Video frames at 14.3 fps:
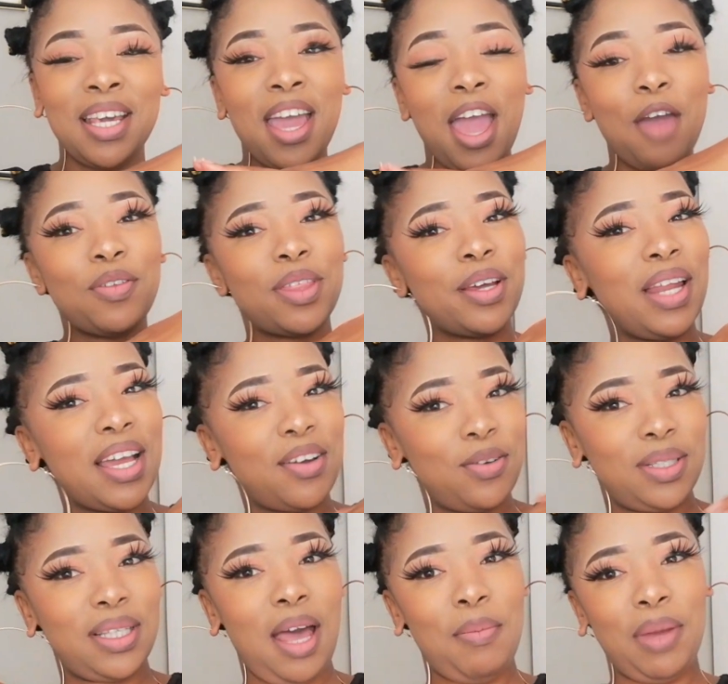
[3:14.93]
everything like was
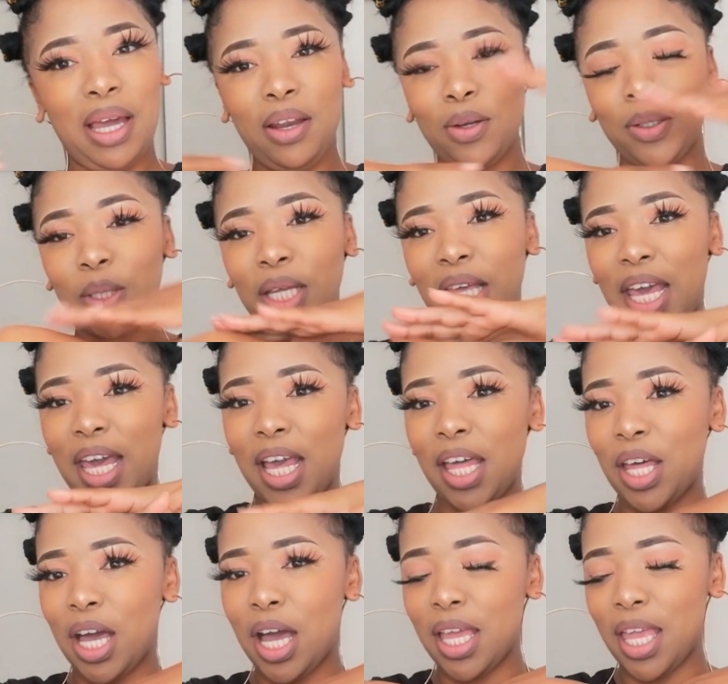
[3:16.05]
coming along
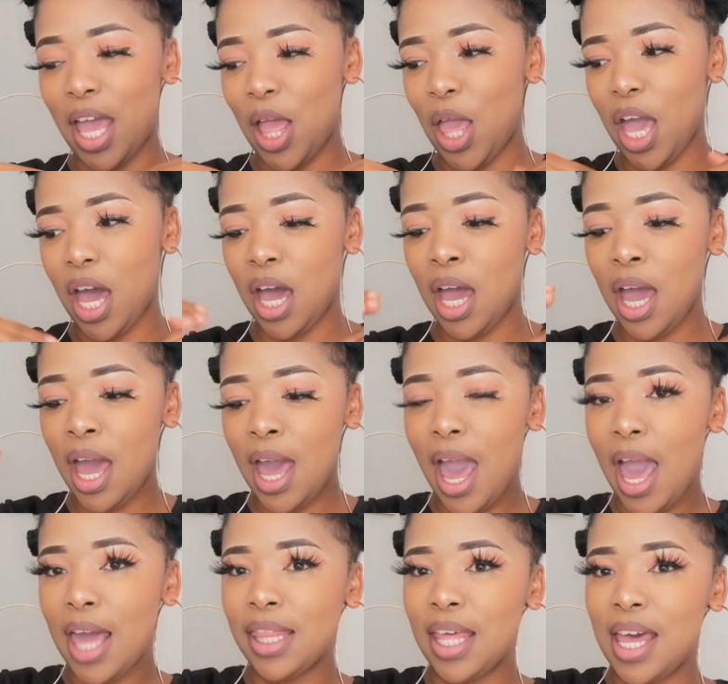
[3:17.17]
together, yeah.
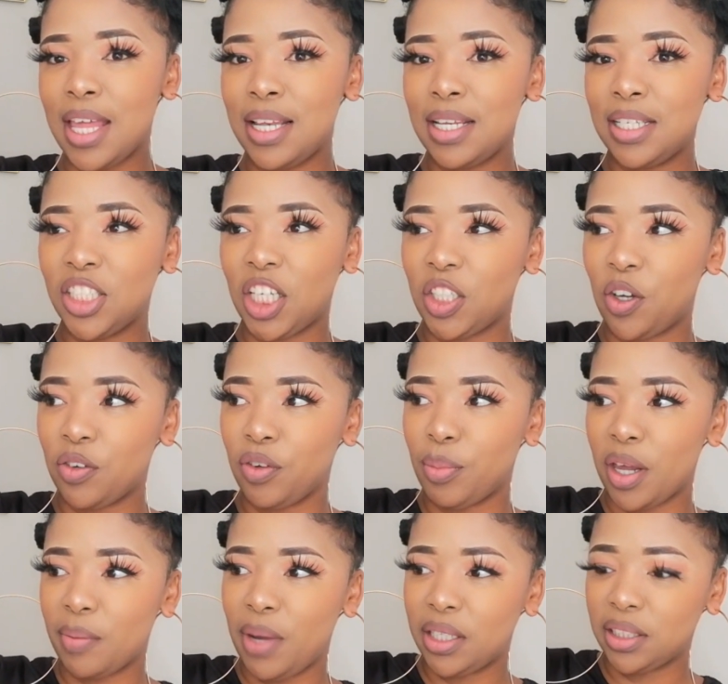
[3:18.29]
And then January,
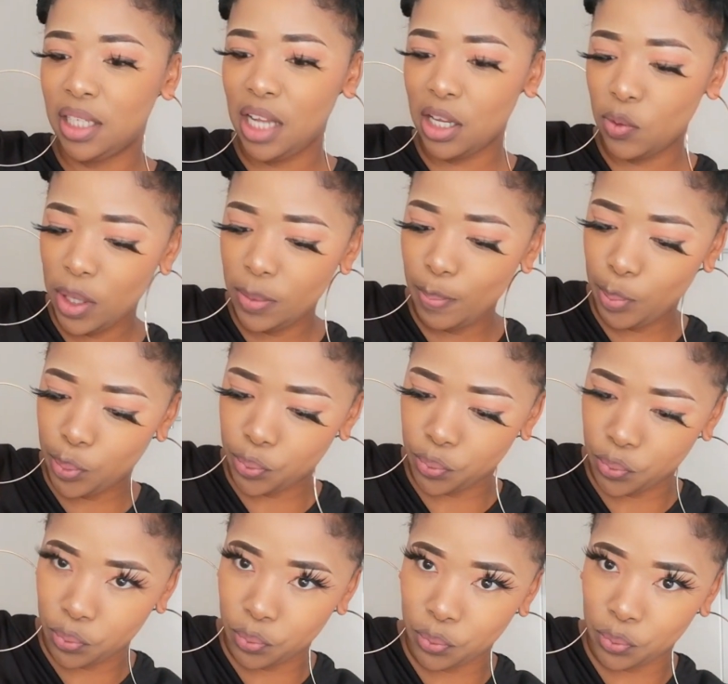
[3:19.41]
February, March, like went
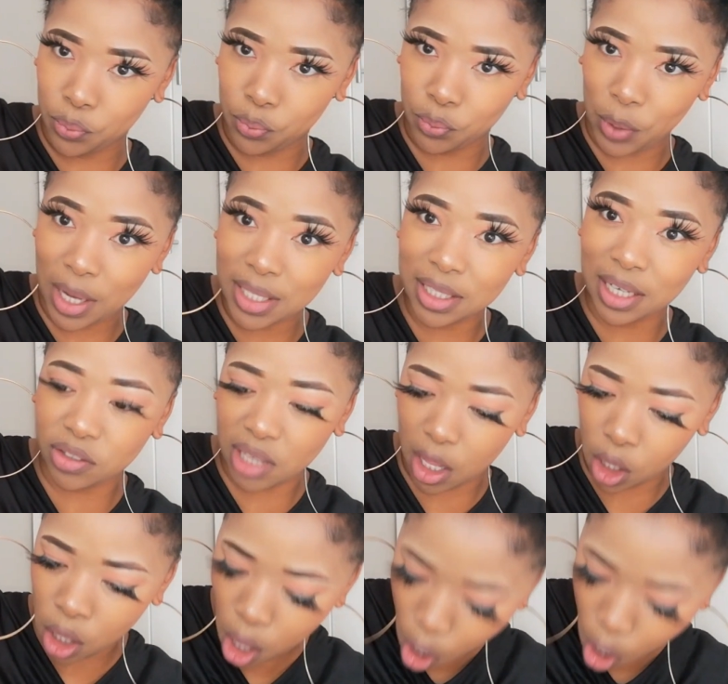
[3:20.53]
until I was like